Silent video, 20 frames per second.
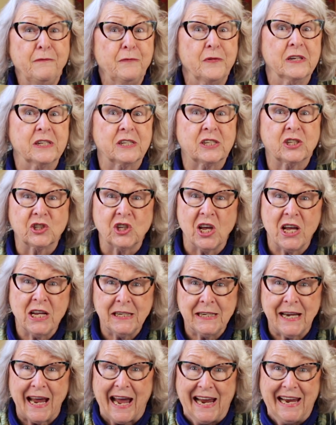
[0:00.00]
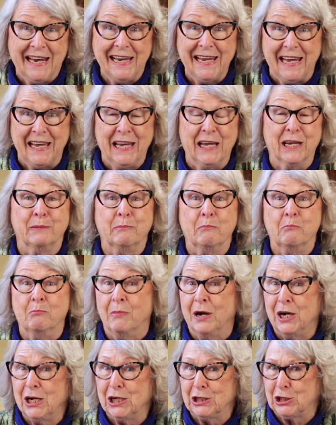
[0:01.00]
If it's Sunday, it
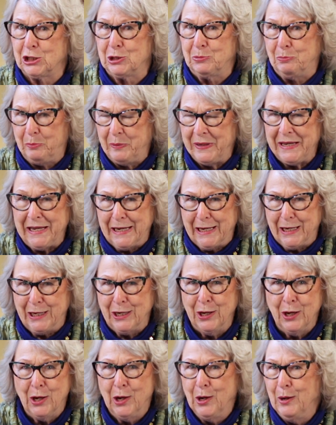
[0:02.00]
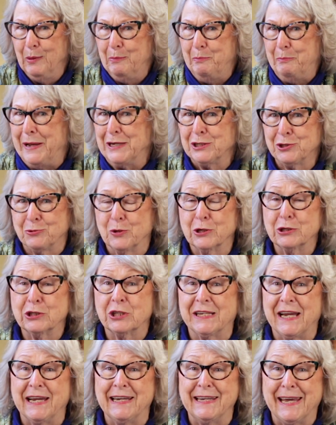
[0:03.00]
must be patchwork
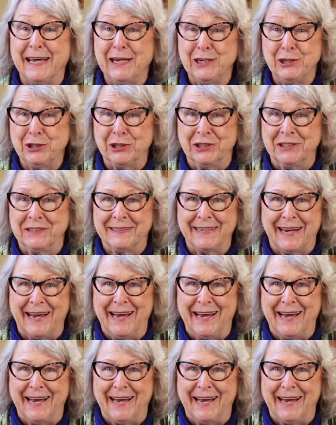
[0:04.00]
staycation